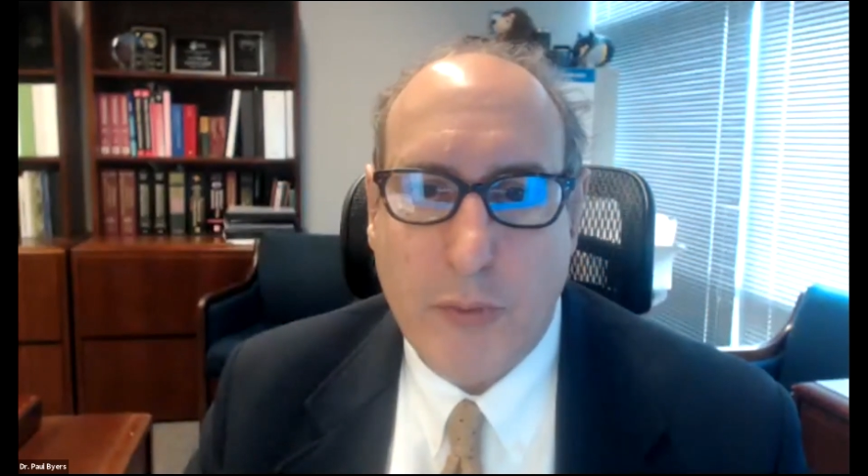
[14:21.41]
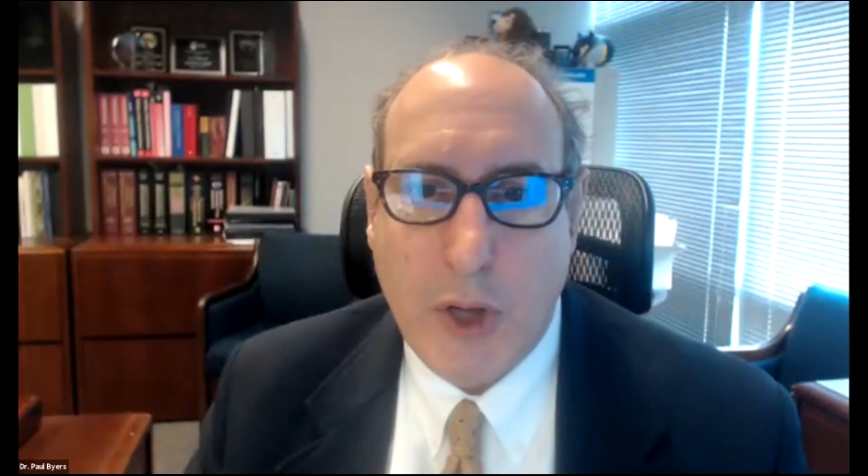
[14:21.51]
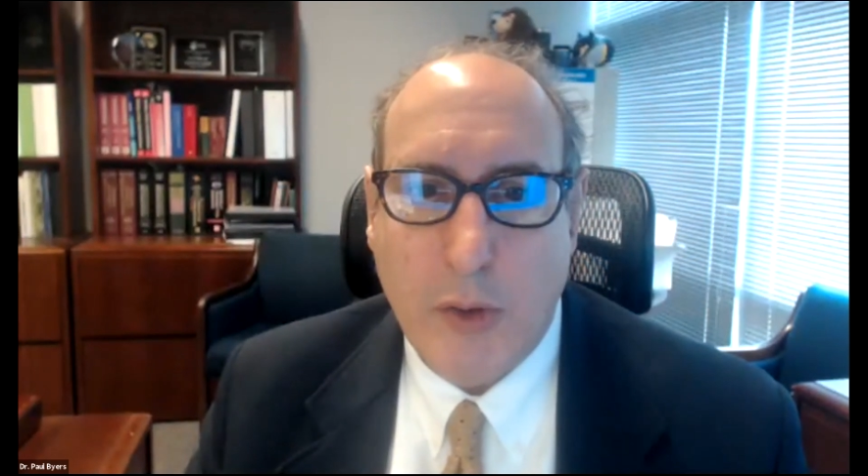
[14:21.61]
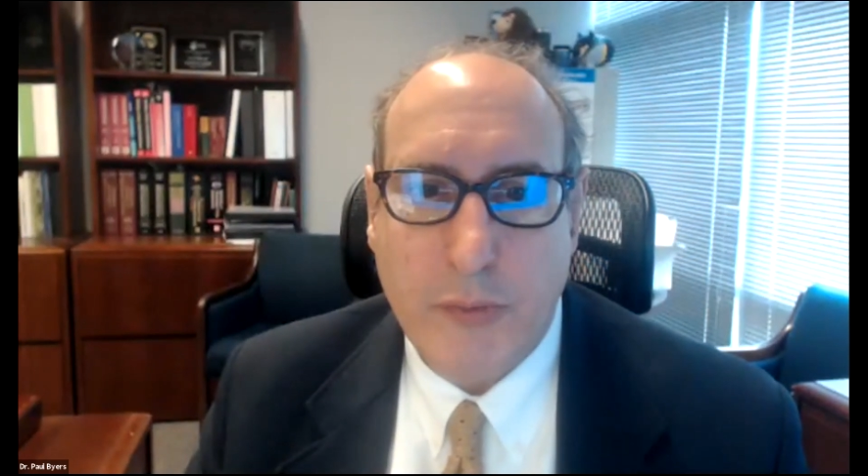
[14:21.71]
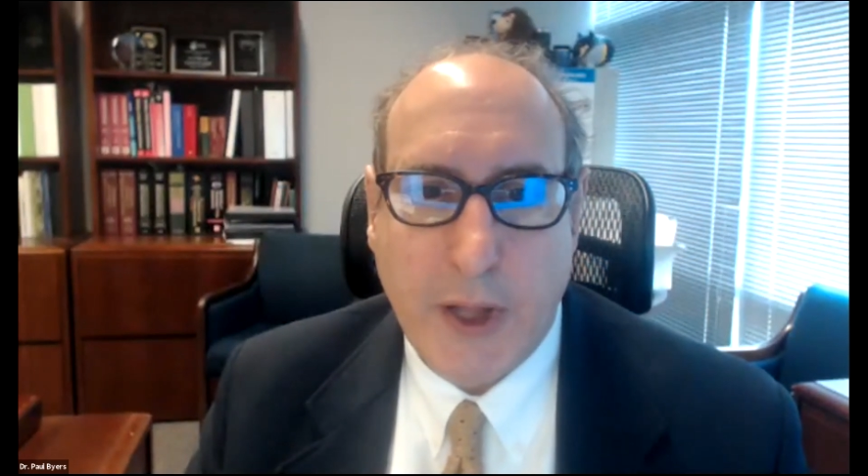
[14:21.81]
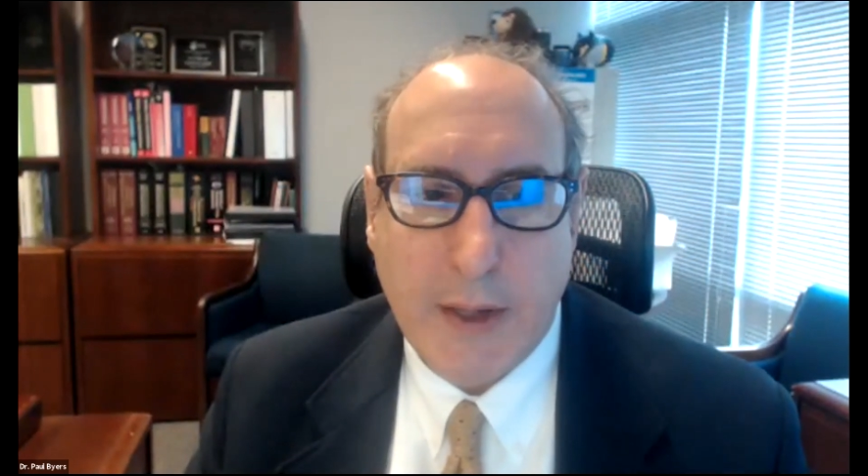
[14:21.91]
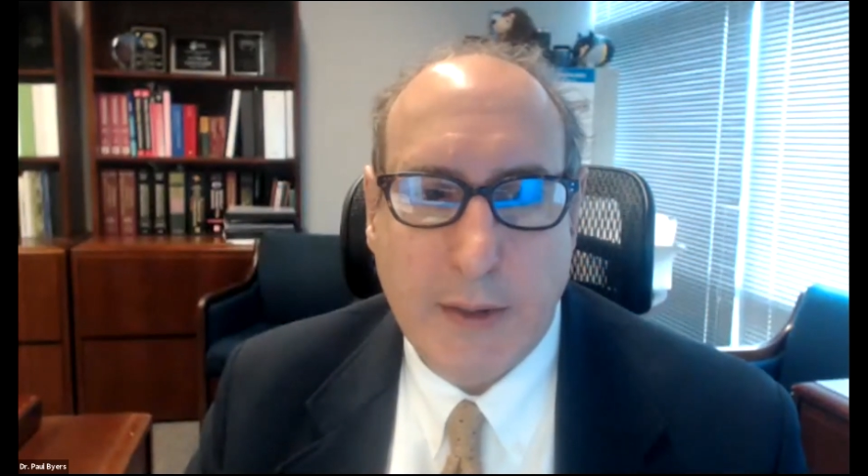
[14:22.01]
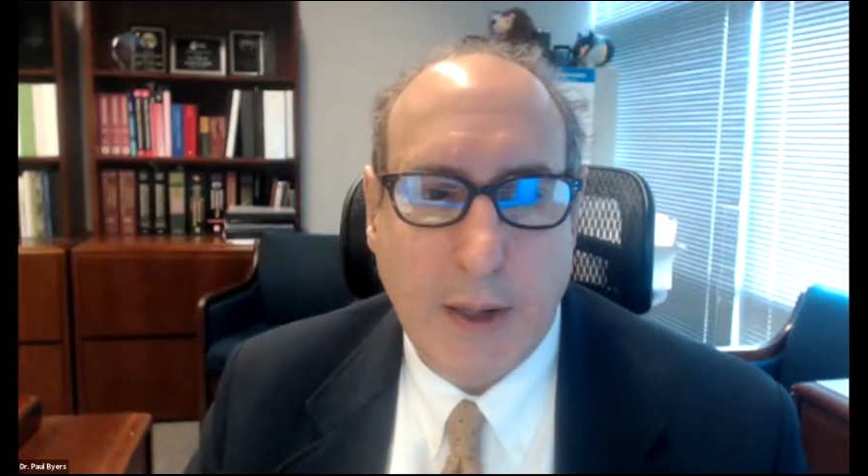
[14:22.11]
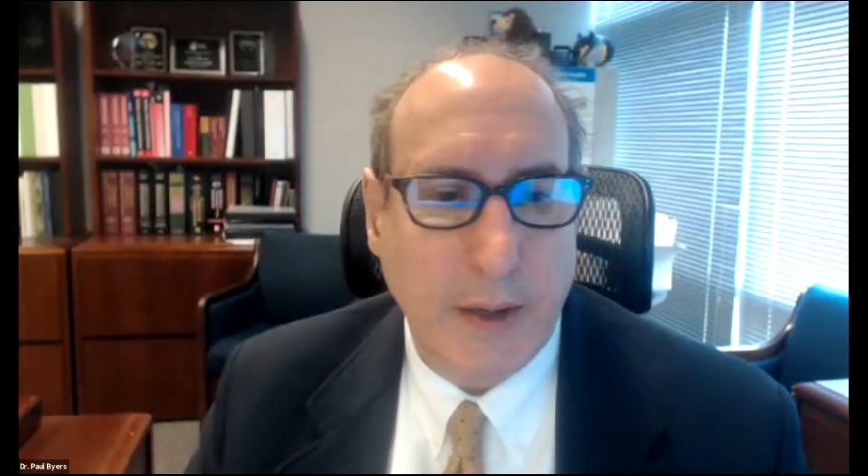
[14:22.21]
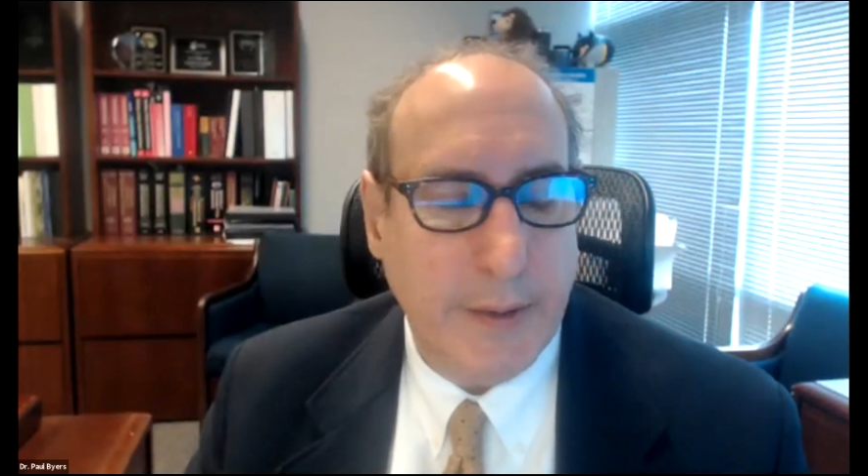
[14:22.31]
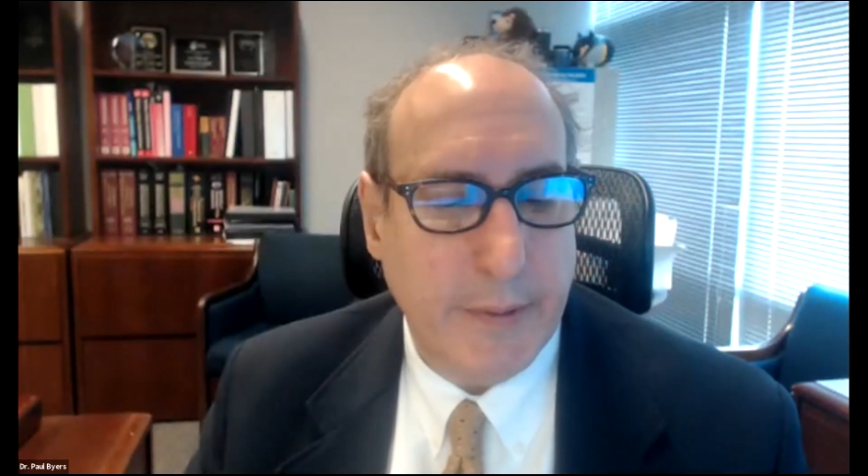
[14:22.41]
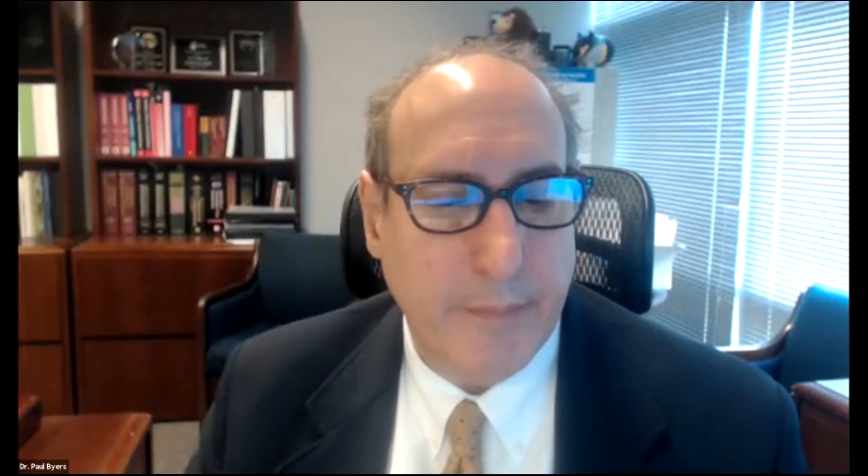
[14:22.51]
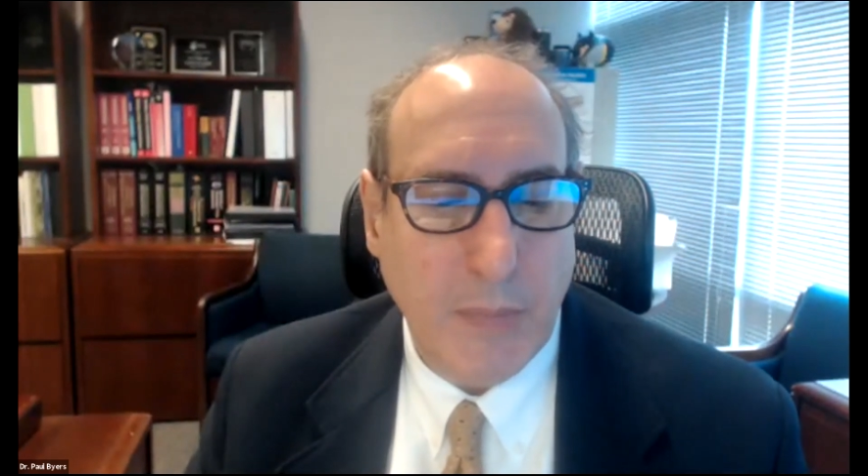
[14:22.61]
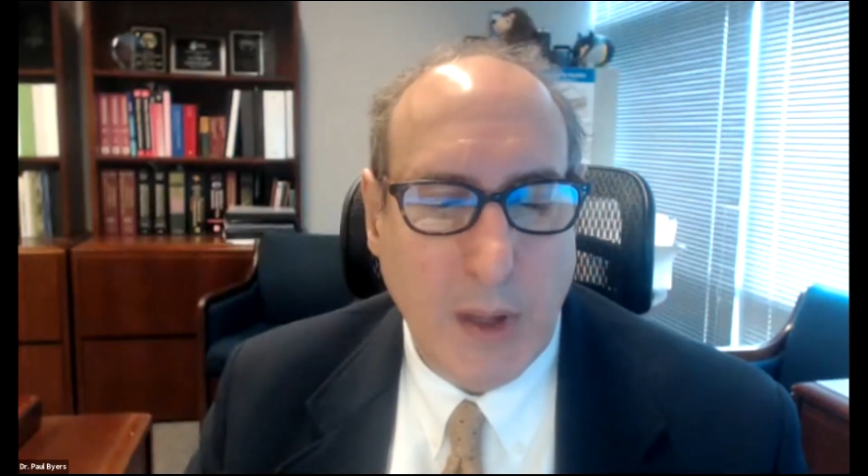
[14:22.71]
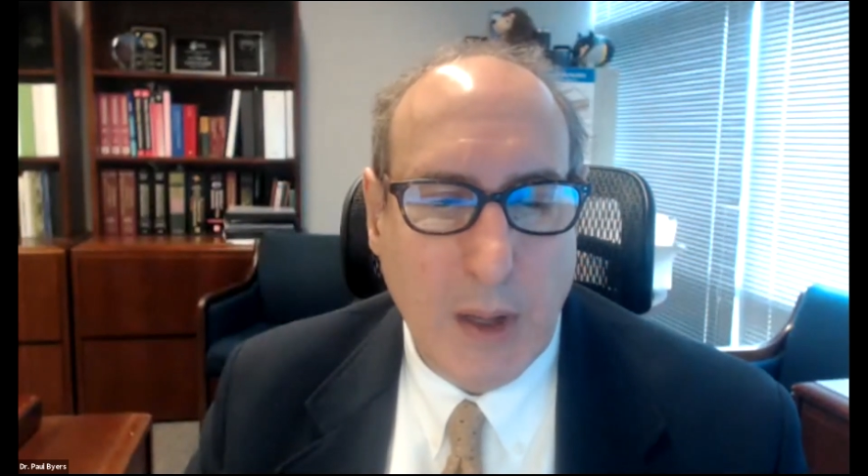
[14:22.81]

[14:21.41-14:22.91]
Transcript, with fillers: know that um,